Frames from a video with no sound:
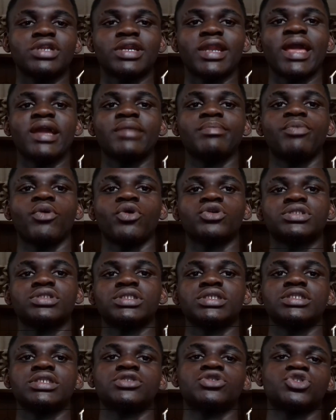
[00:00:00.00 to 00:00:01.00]
the like
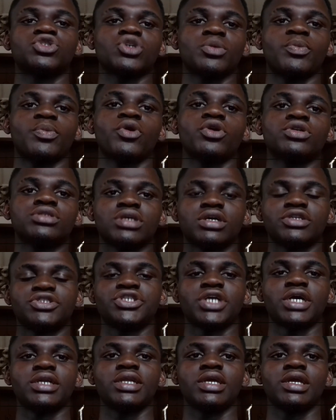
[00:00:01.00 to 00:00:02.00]
button to support our
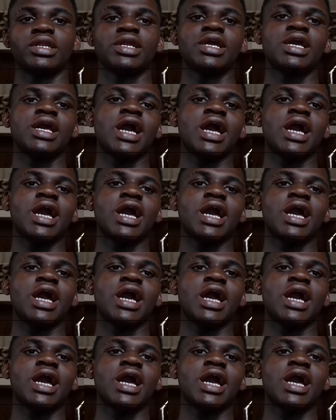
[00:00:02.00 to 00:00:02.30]
channel,